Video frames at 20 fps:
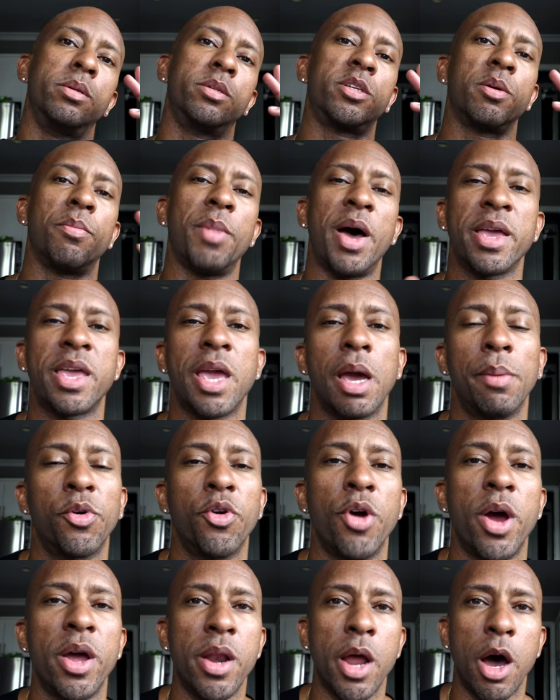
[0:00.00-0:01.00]
So my
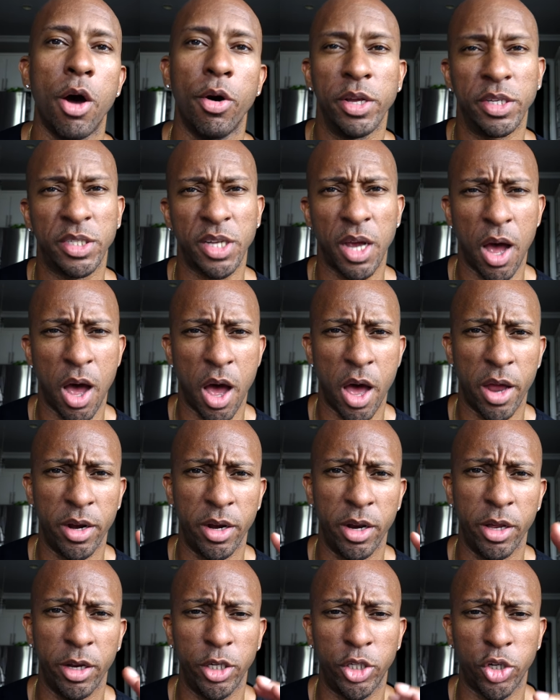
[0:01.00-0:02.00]
camera right now is
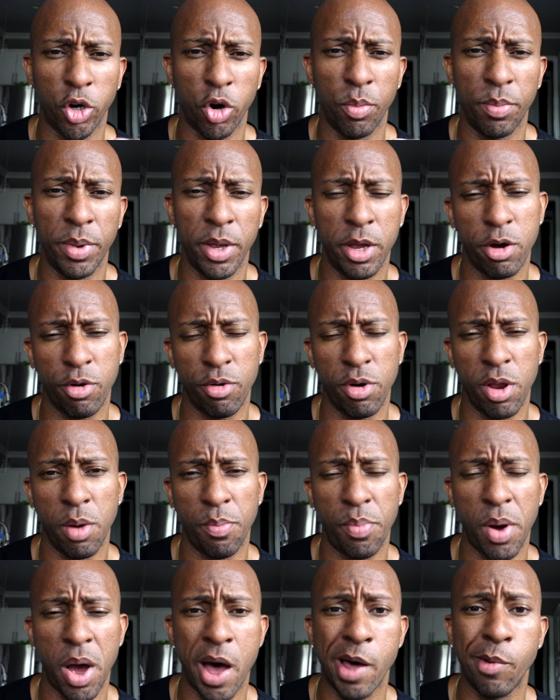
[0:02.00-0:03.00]
on the Joby
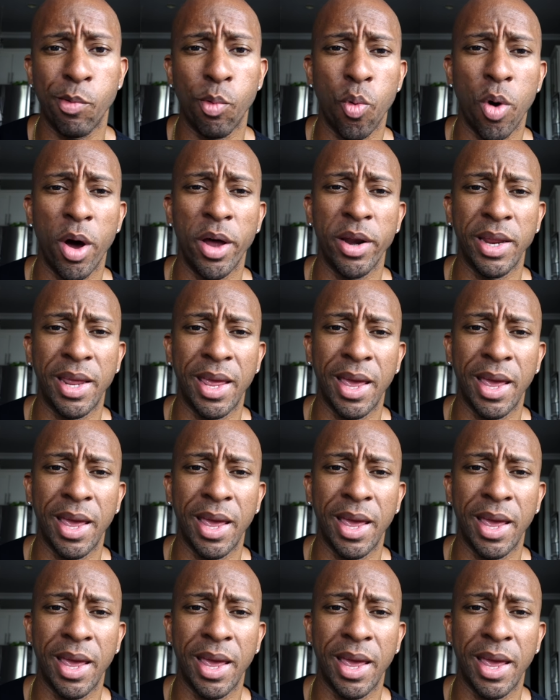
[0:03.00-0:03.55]
GorillaPod one